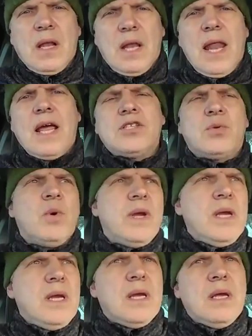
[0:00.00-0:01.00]
Last
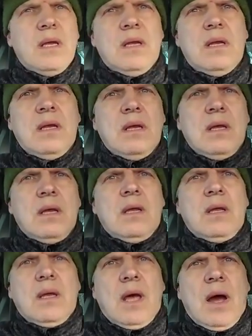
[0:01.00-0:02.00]
week
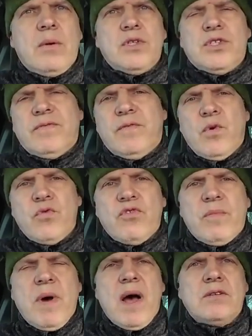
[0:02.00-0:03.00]
I was
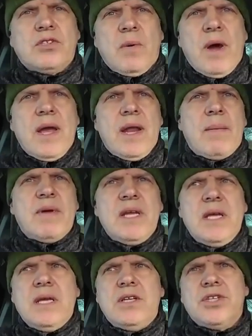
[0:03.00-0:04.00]
400 miles away in
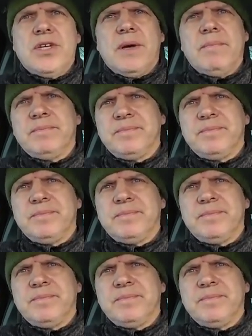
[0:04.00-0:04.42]
Aberdeenshire.